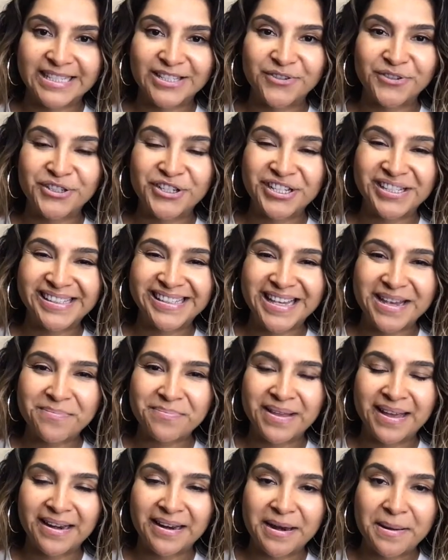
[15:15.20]
So just
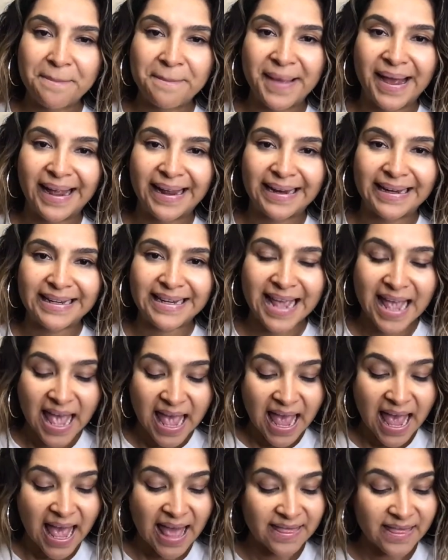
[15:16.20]
keep that in mind.
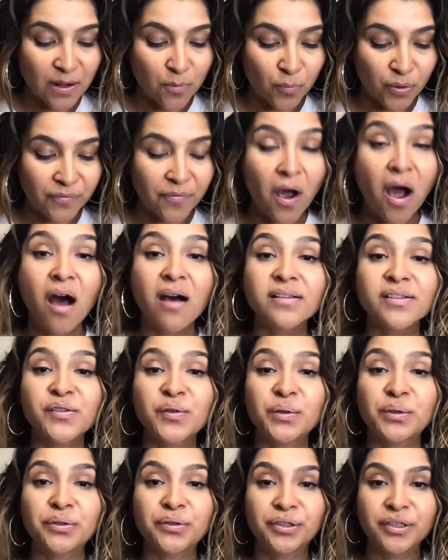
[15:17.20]
And then we
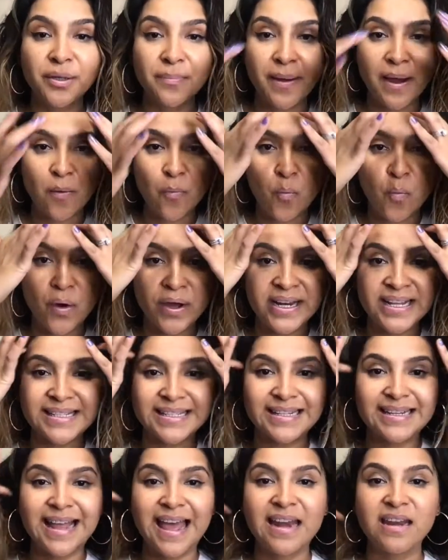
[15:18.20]
also learned about what is
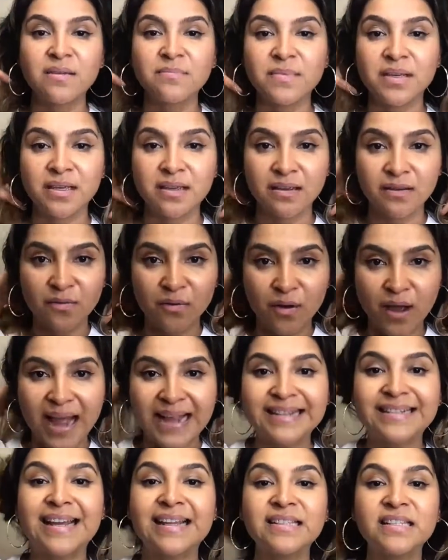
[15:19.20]
an enemy,
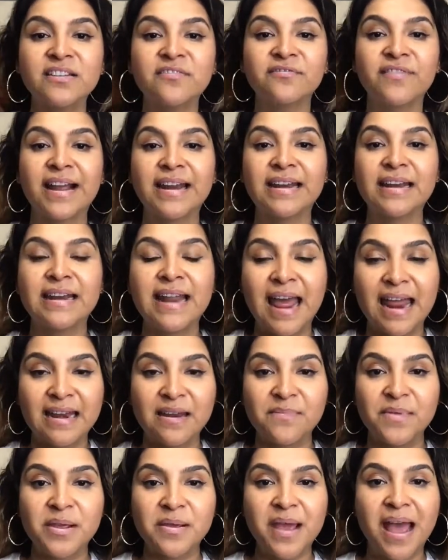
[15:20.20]
identifying an
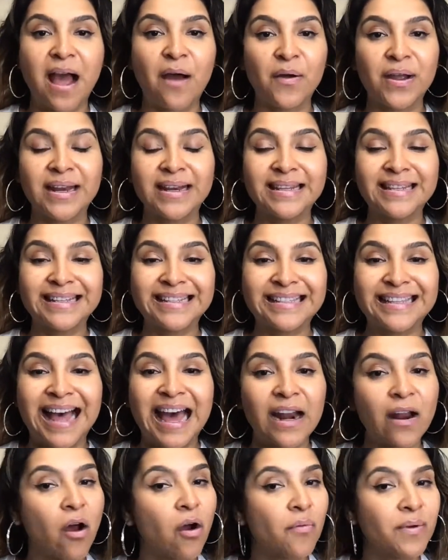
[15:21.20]
enemy, how it does
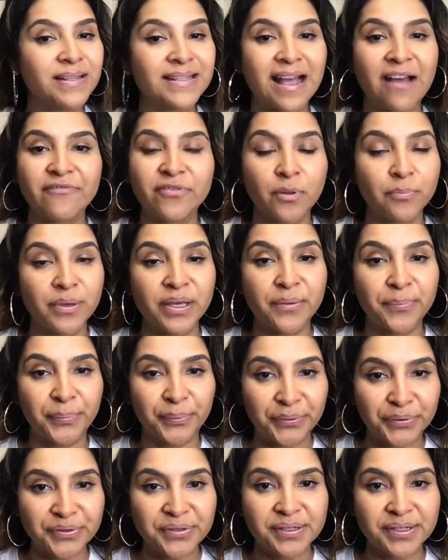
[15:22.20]
not always have to be a
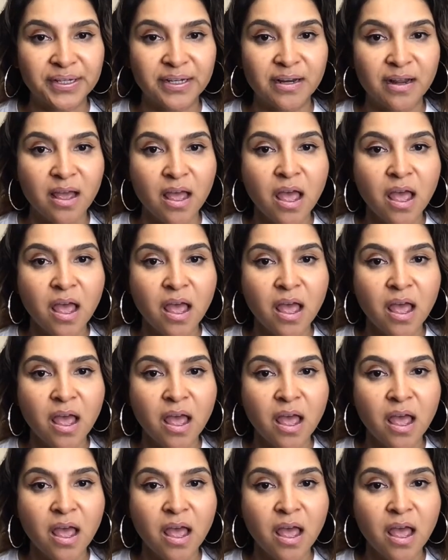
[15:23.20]
person.